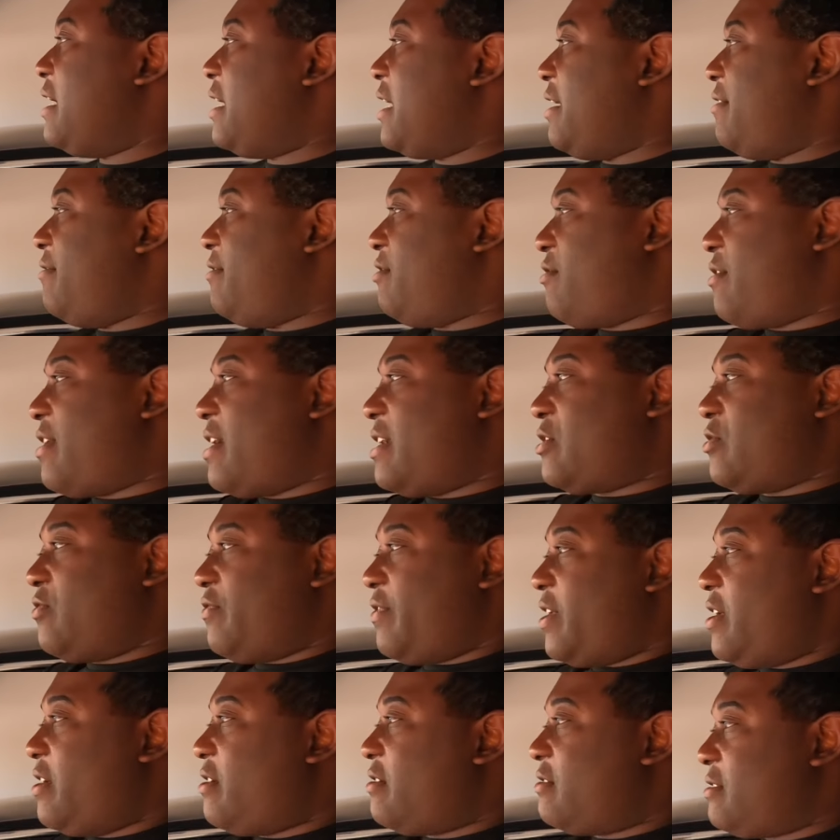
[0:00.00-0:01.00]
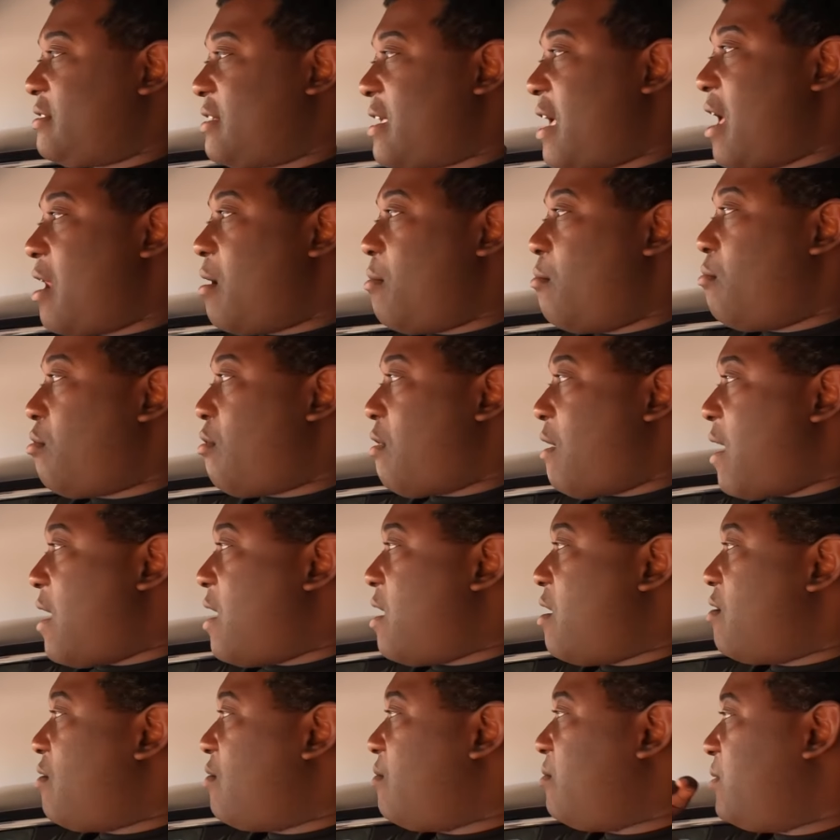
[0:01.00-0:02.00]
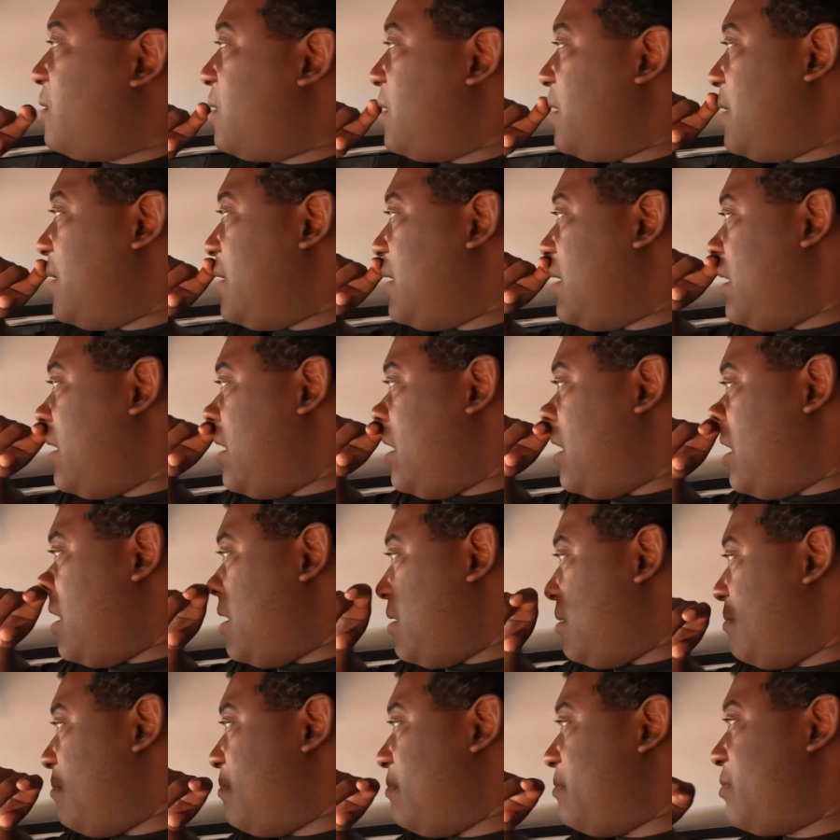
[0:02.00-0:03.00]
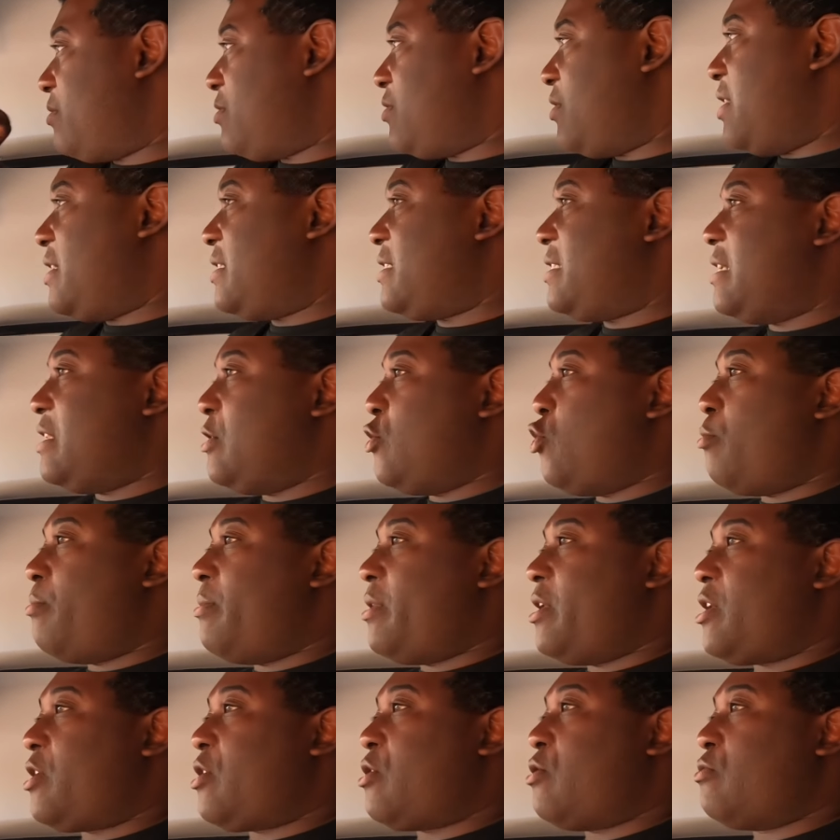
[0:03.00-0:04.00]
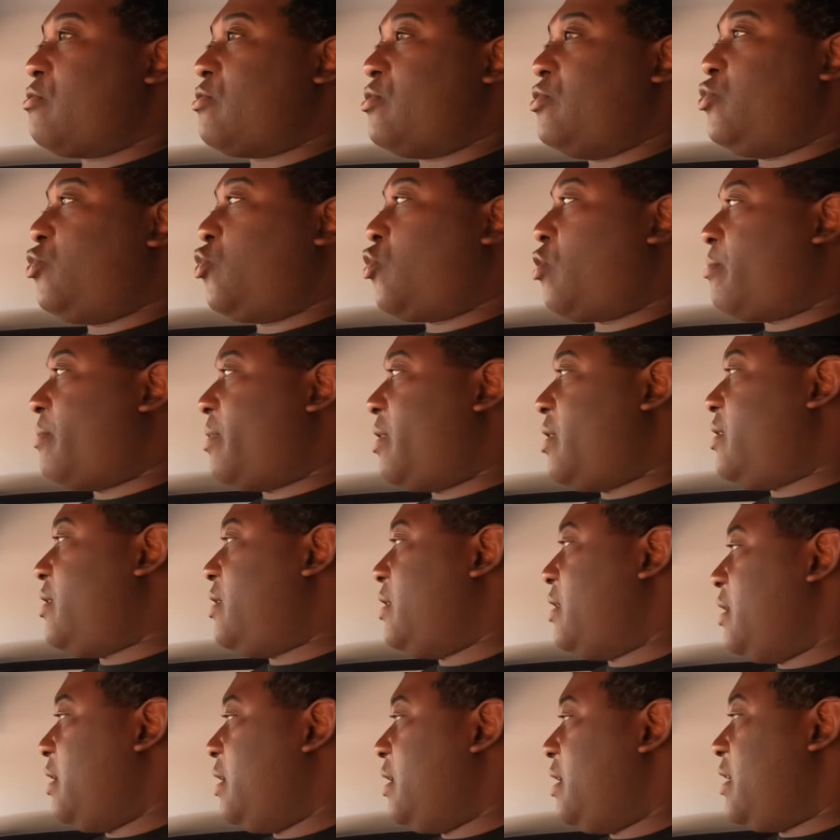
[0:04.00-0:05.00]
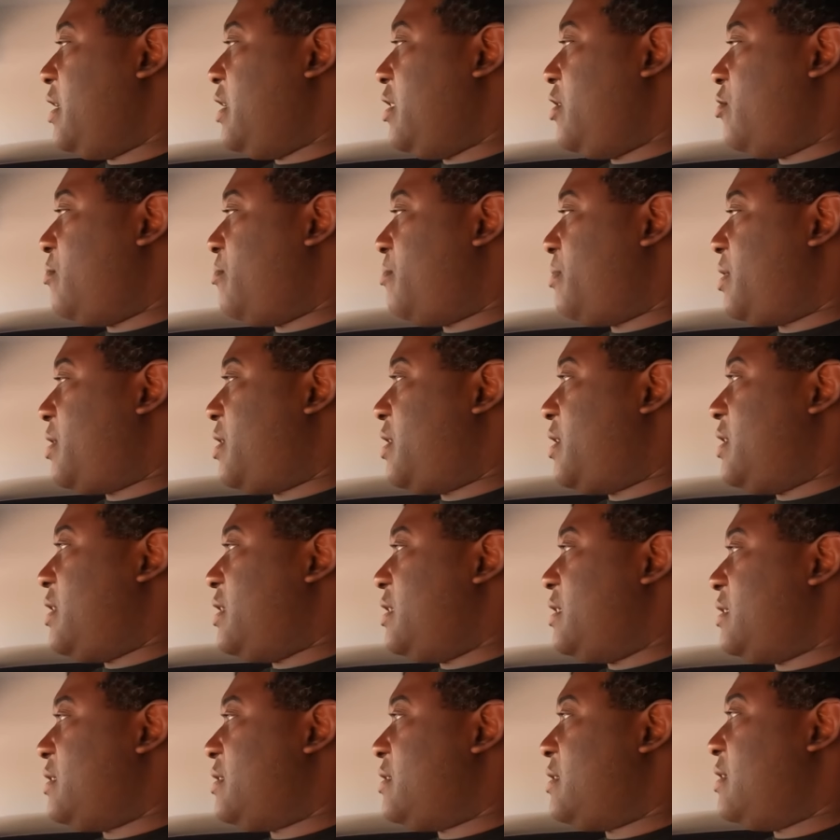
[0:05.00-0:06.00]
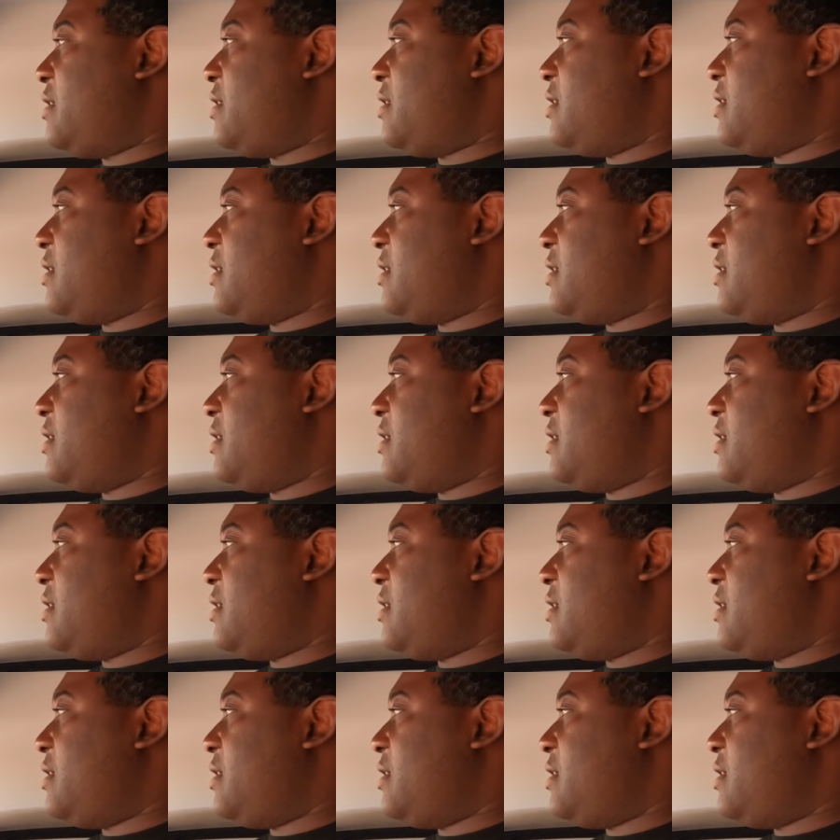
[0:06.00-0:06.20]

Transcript: Even the grass over here is kind of brown. Um, so they said normally it goes dormant, either because